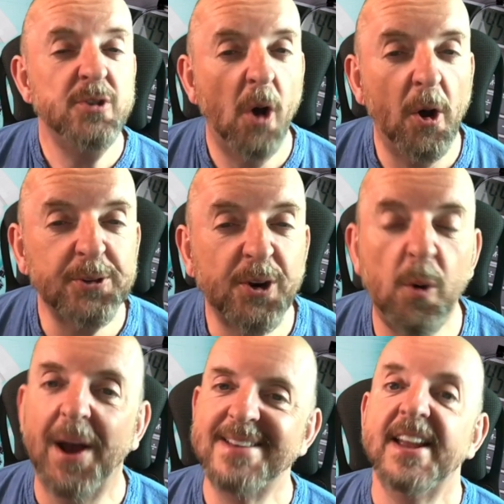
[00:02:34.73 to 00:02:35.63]
Not
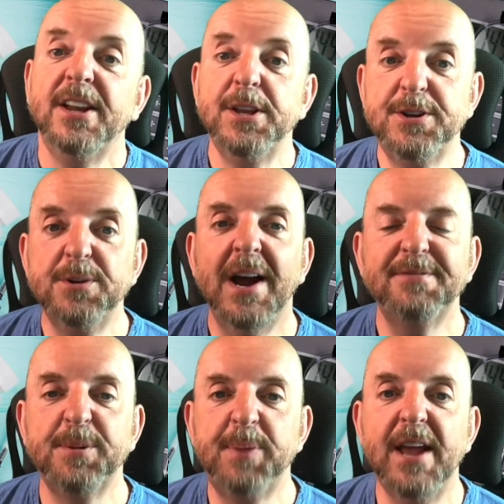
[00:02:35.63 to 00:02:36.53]
quite. You do
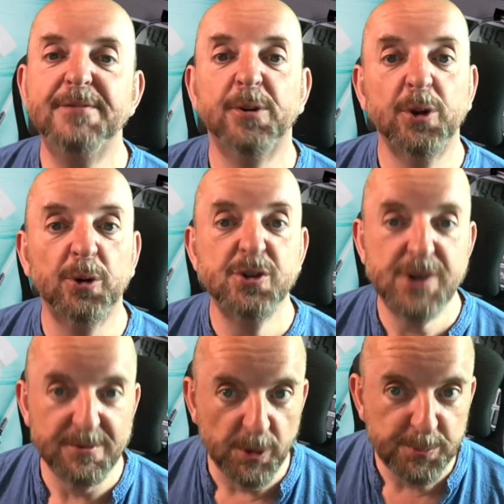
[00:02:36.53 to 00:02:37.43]
have to pay for your
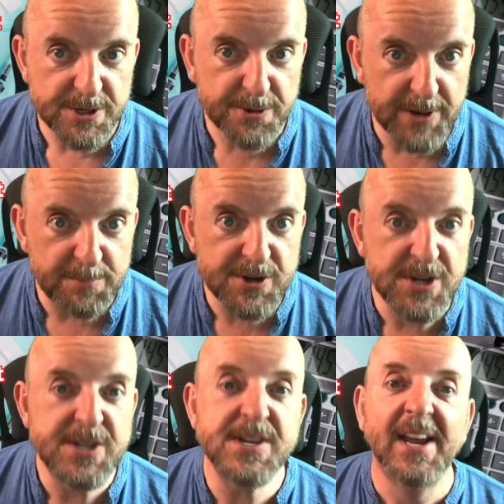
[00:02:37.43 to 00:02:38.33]
general
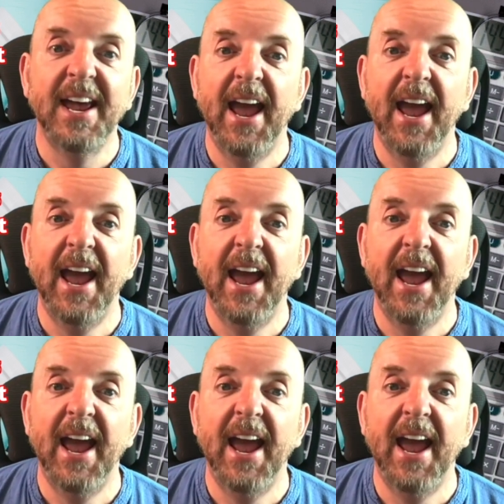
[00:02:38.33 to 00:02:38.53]
prescriptions,